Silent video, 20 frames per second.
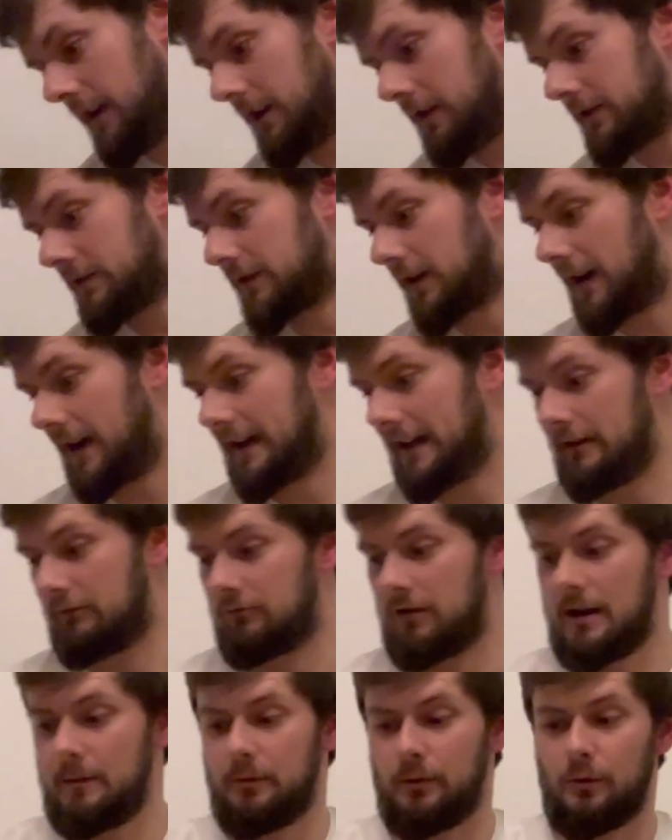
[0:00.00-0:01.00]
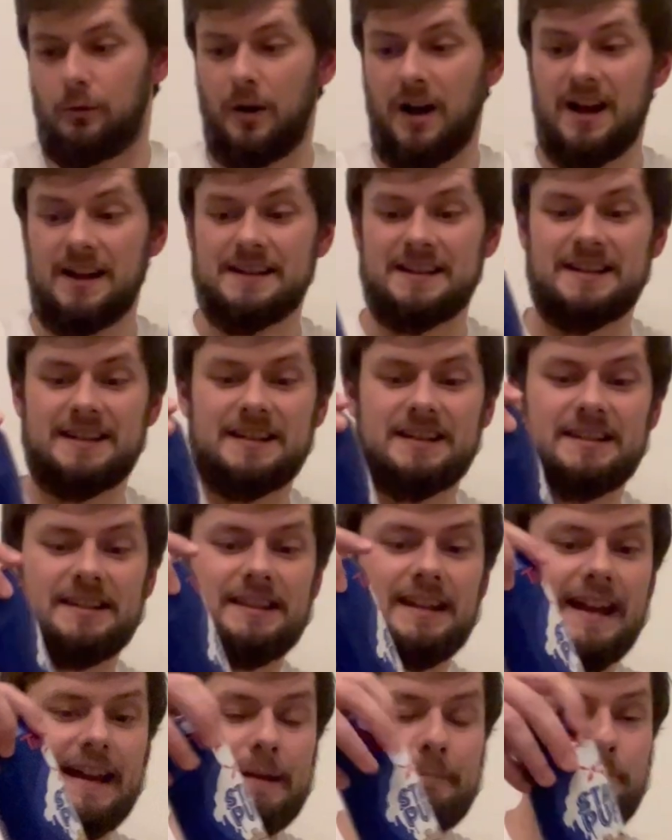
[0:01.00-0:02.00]
Tiny Rebel
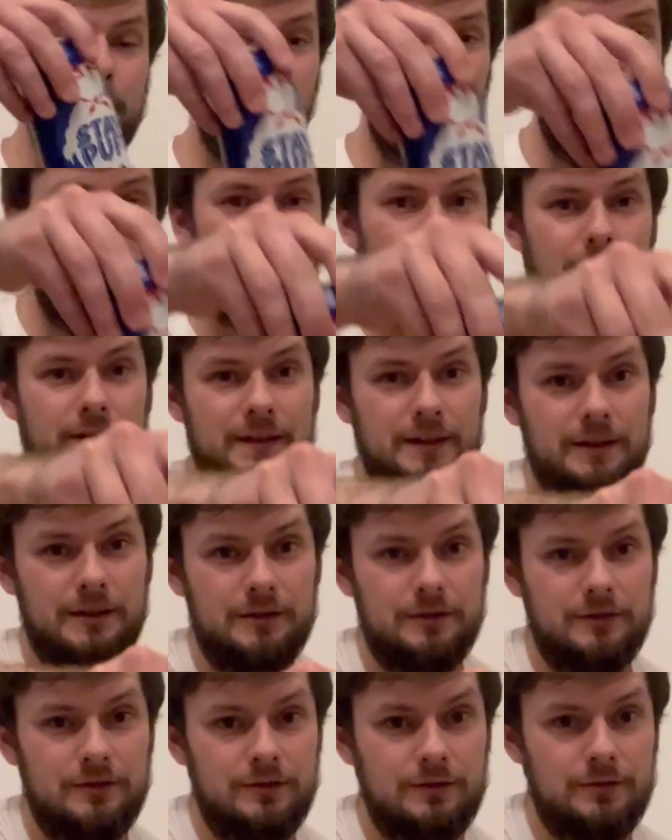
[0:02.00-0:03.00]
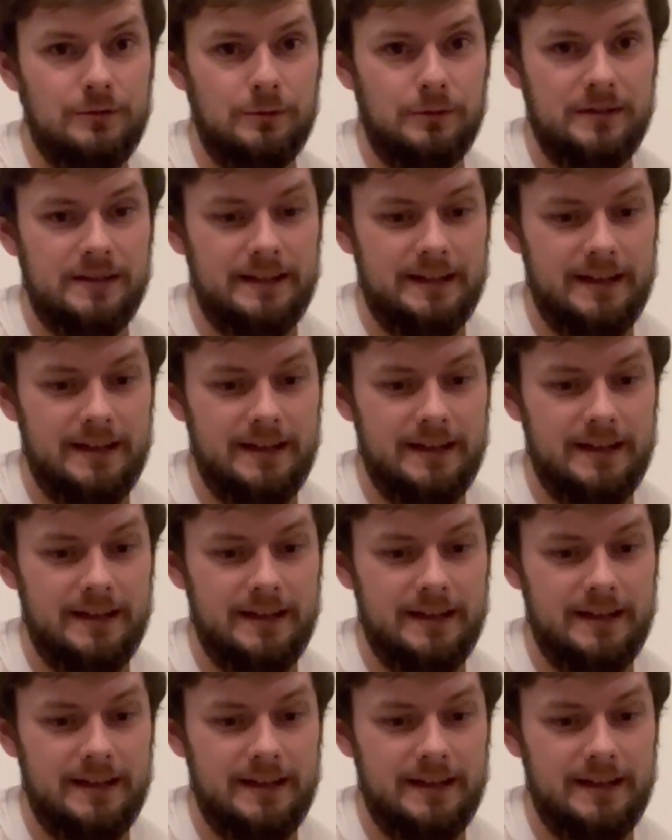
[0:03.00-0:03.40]
Stay Puffed Salted